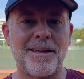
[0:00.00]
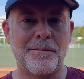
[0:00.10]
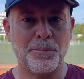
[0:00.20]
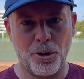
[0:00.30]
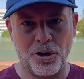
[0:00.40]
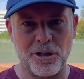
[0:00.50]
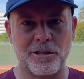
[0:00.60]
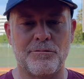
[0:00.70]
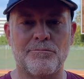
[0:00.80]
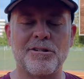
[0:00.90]
that ball
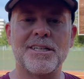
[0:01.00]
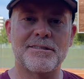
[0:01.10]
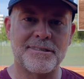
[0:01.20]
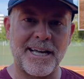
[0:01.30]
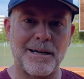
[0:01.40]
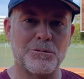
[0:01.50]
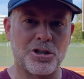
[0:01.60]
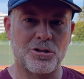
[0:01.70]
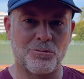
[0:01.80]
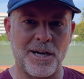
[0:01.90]
and
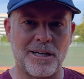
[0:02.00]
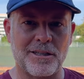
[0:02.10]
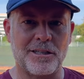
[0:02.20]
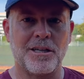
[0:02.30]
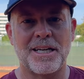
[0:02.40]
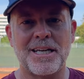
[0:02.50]
reestablish the rally.